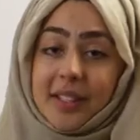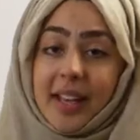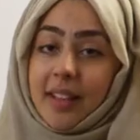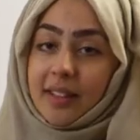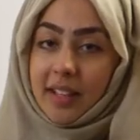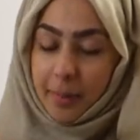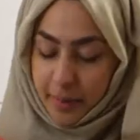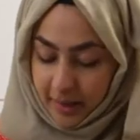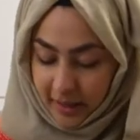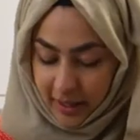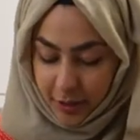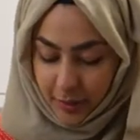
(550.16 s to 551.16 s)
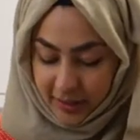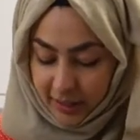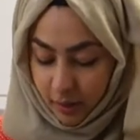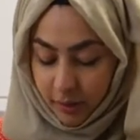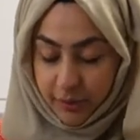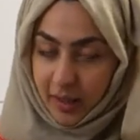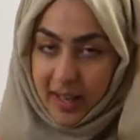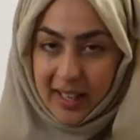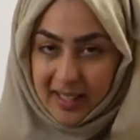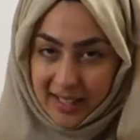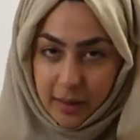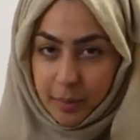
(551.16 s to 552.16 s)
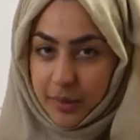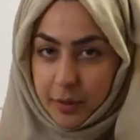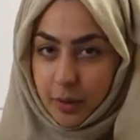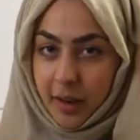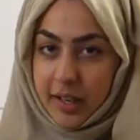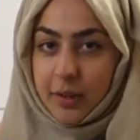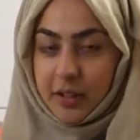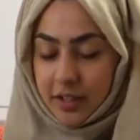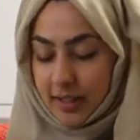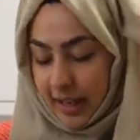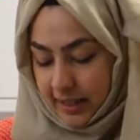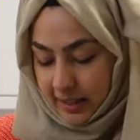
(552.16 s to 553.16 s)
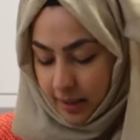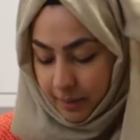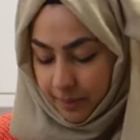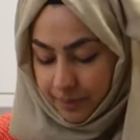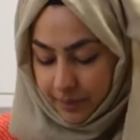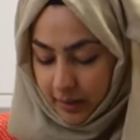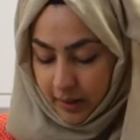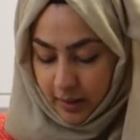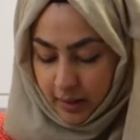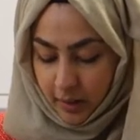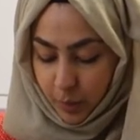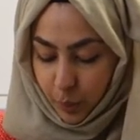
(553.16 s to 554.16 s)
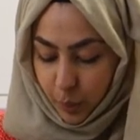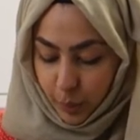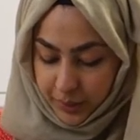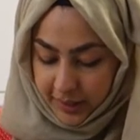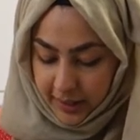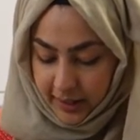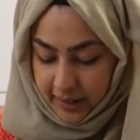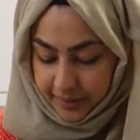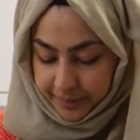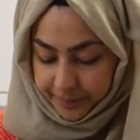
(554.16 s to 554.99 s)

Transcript: to add the lemon and you still feel like it's a little bit dry, you can just add some water,